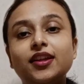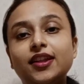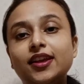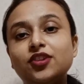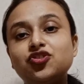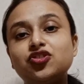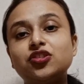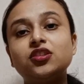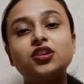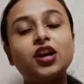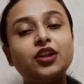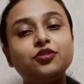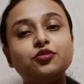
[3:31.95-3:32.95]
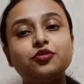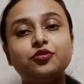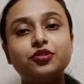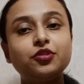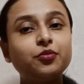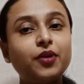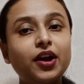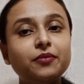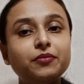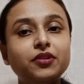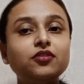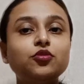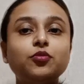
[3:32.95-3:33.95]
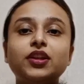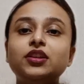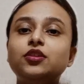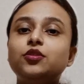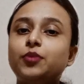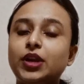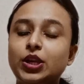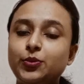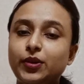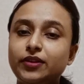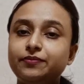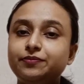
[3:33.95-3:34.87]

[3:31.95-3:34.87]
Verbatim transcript: Election Kanungo Requirement 2021.